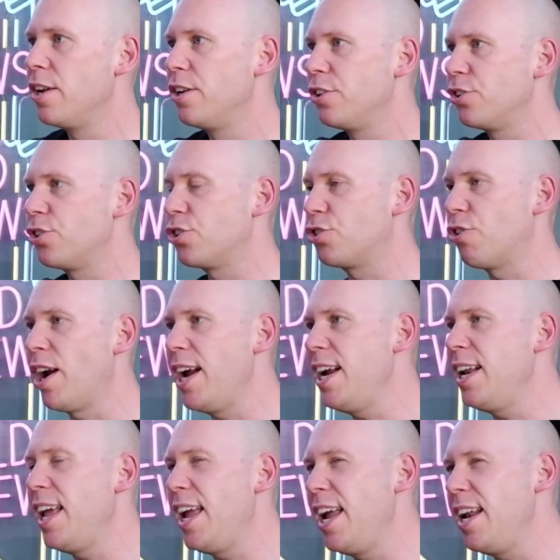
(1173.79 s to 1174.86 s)

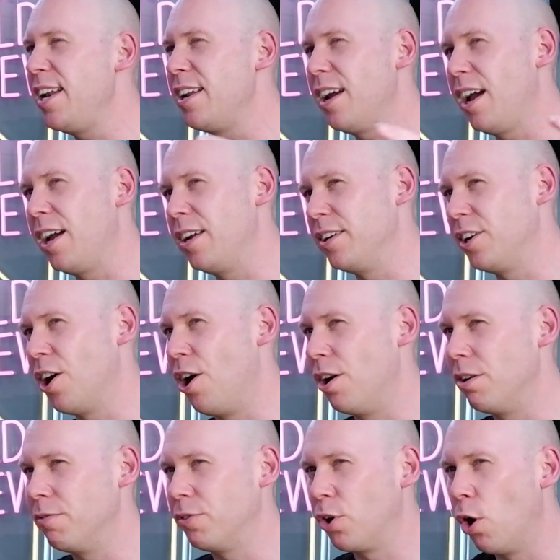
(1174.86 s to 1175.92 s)
straight in and kind
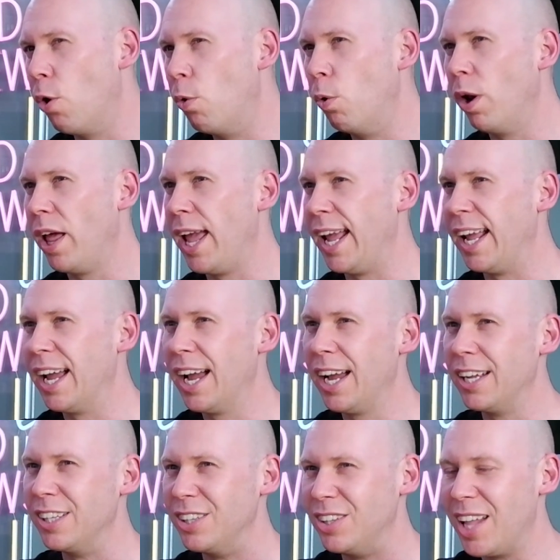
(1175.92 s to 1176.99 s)
of cooling
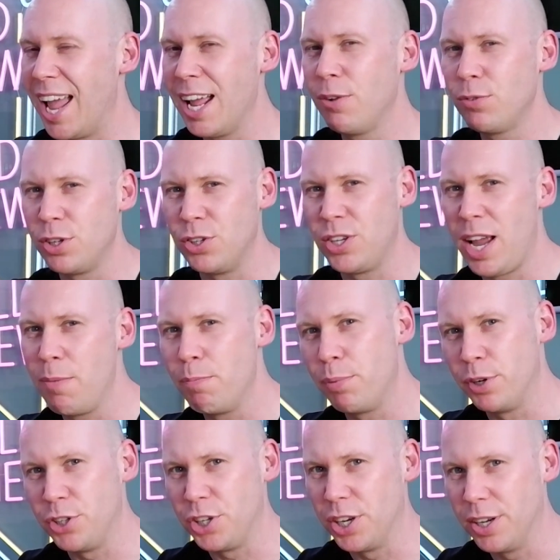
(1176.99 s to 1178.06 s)
and down to
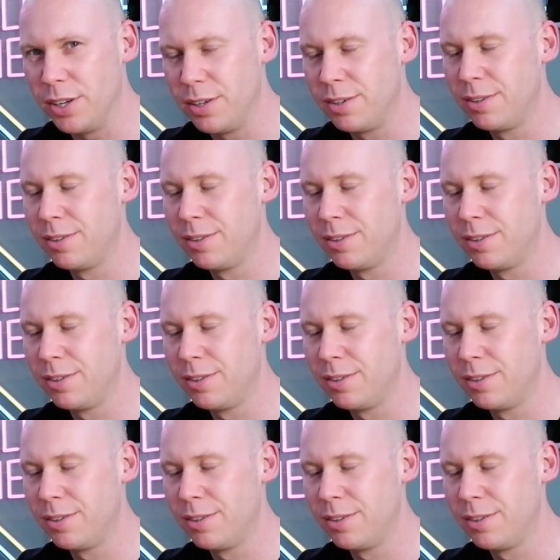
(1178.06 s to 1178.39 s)
temperature.